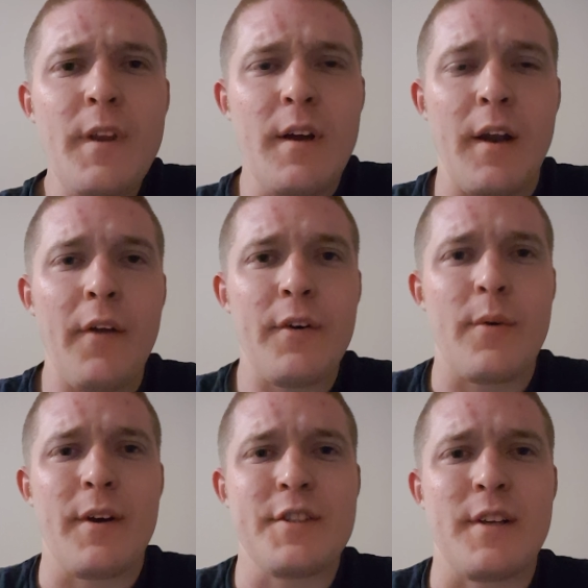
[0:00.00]
another
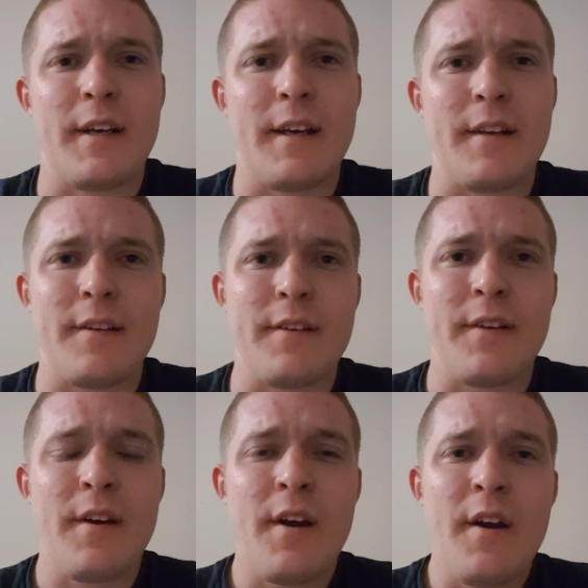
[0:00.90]
question I get is,
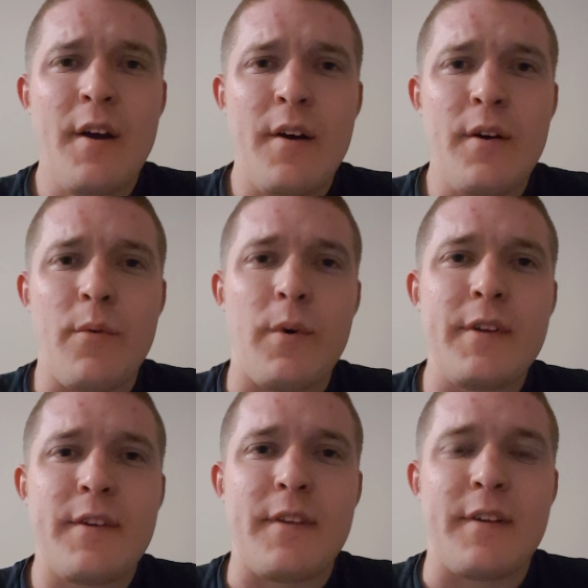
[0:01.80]

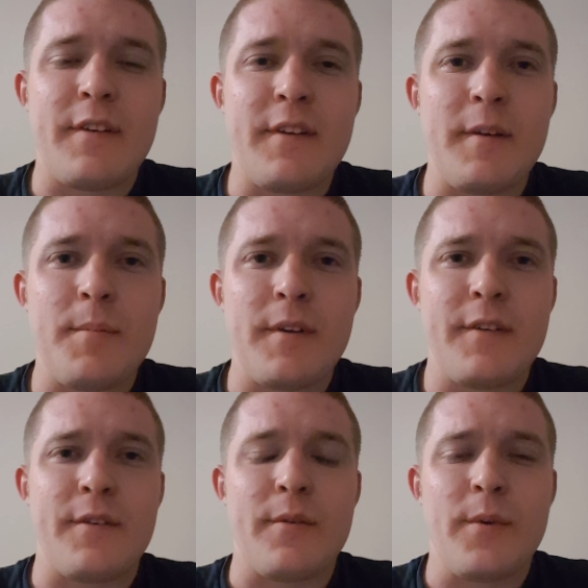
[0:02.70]
what's the
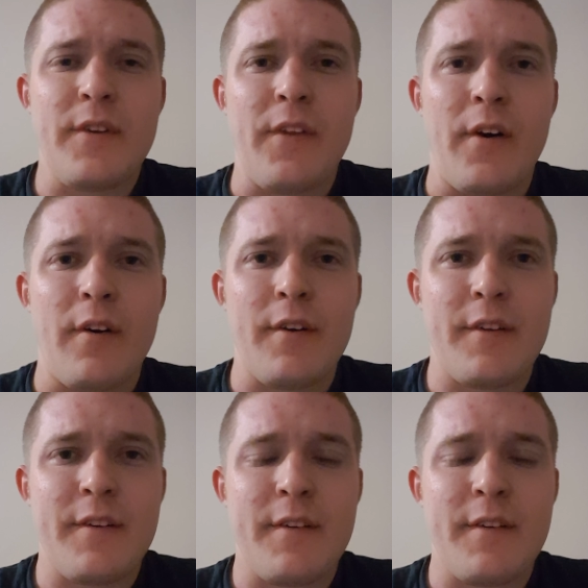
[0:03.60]
steepest or what's the hardest